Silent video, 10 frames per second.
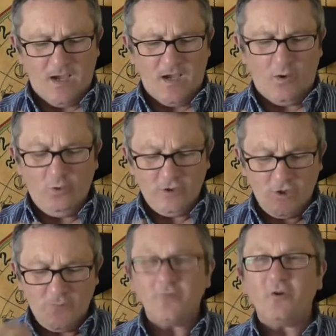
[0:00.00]
or
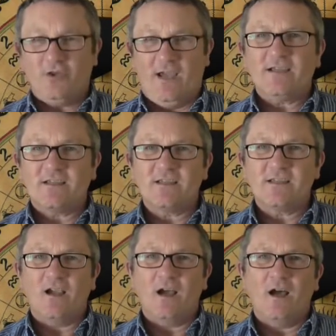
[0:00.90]
new
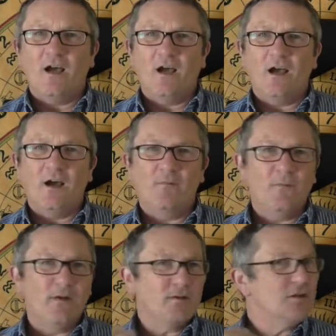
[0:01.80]
projects
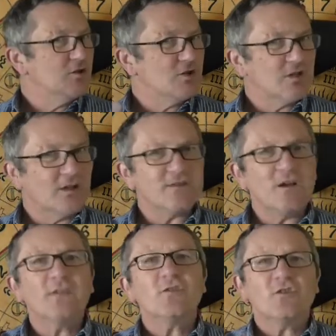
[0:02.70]
are
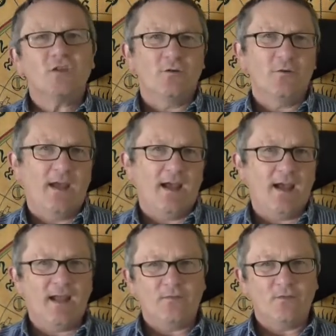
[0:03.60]
starting to show their
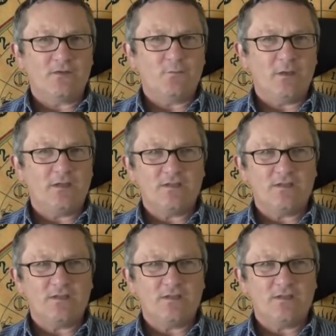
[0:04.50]
hand this week.